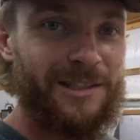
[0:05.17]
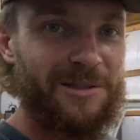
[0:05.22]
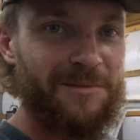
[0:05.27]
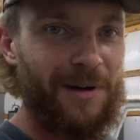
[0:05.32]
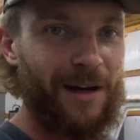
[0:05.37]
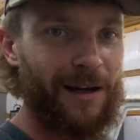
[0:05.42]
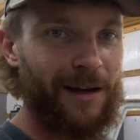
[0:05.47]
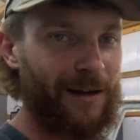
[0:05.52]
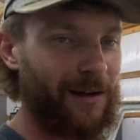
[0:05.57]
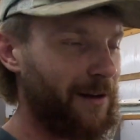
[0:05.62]
Jeep,
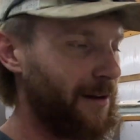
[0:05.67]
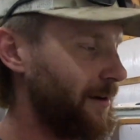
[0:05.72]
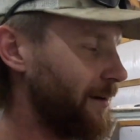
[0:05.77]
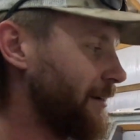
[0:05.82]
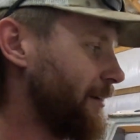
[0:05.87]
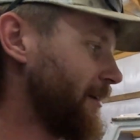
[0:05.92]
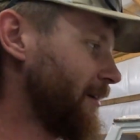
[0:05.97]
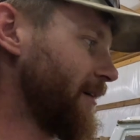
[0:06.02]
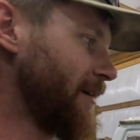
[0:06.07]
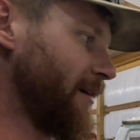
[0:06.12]
back in here.
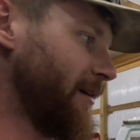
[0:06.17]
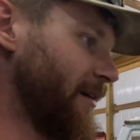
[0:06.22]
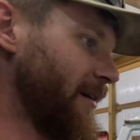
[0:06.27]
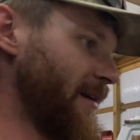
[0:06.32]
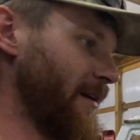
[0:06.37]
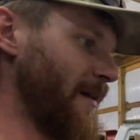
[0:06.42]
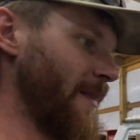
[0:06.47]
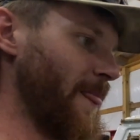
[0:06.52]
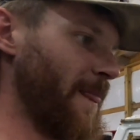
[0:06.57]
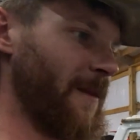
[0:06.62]

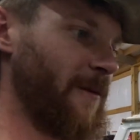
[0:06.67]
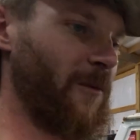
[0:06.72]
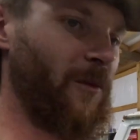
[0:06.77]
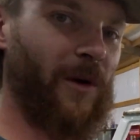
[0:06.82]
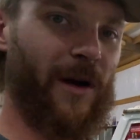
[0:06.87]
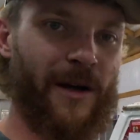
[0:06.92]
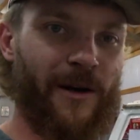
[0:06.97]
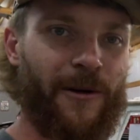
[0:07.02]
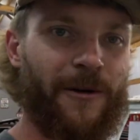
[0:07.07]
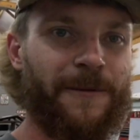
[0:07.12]

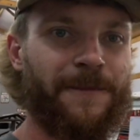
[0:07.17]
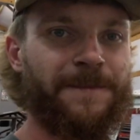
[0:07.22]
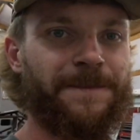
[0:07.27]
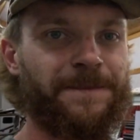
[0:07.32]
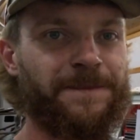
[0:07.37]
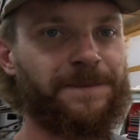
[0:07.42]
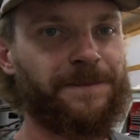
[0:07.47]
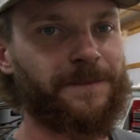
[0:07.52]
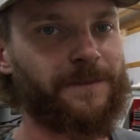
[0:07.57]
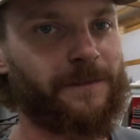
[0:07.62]
Well,
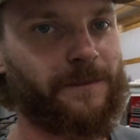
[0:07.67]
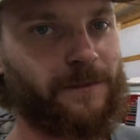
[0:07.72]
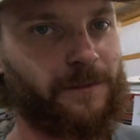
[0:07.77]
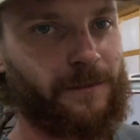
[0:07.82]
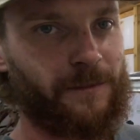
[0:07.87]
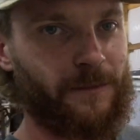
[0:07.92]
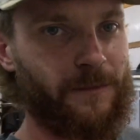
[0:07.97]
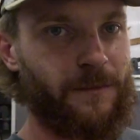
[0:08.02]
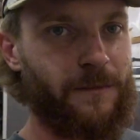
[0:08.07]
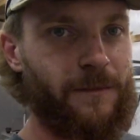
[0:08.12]

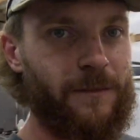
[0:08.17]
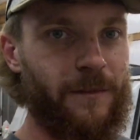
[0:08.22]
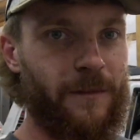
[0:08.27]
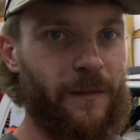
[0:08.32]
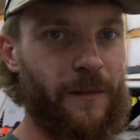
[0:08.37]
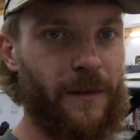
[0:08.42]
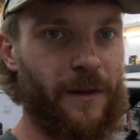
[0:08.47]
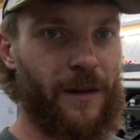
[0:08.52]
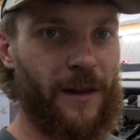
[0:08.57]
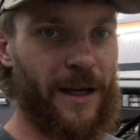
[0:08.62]

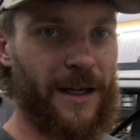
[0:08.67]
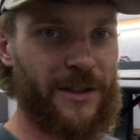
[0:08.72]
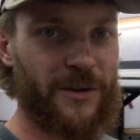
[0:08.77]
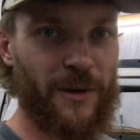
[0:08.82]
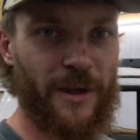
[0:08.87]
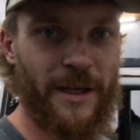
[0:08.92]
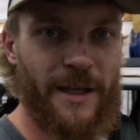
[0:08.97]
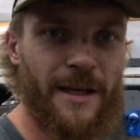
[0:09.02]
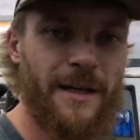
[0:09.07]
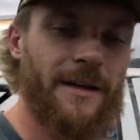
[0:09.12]
next
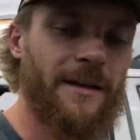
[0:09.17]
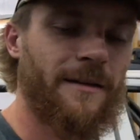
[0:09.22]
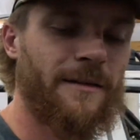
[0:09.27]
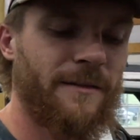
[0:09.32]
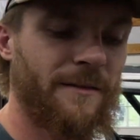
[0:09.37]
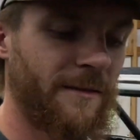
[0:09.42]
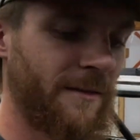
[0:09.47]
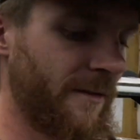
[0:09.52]
weekend